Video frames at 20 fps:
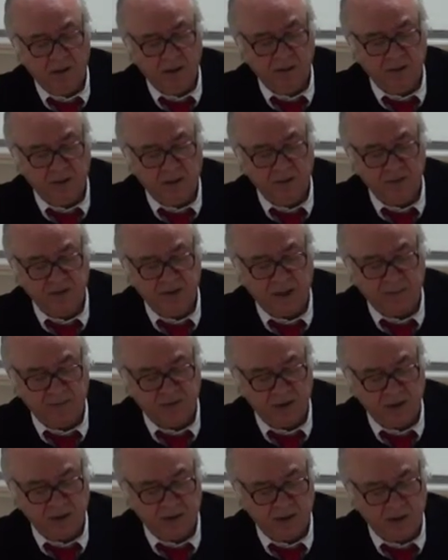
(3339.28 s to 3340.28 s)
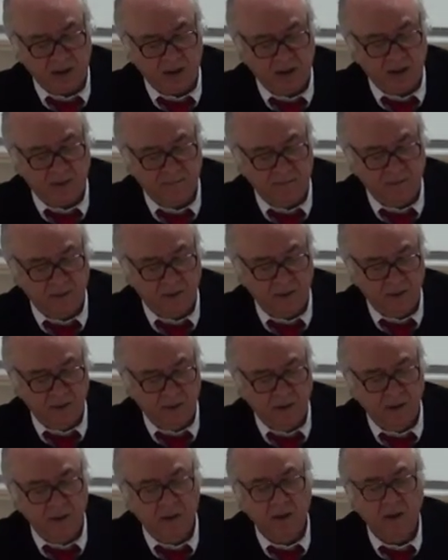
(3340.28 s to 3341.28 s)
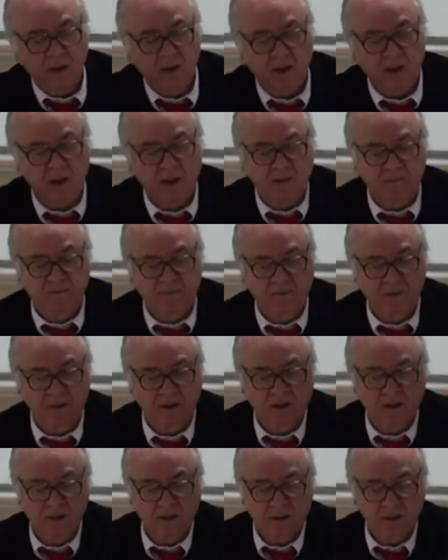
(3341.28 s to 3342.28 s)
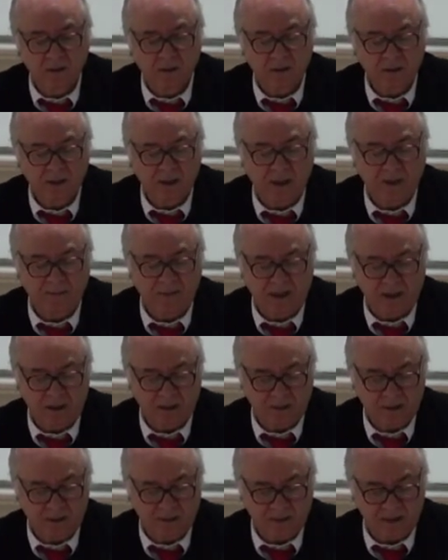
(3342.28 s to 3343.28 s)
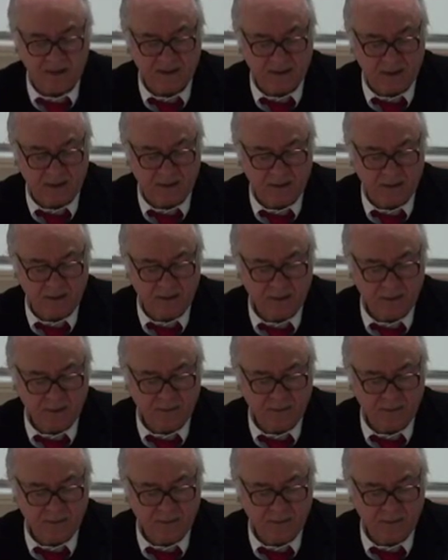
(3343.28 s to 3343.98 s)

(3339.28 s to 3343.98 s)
on the conceptions of, of uh, immanent and transcendent.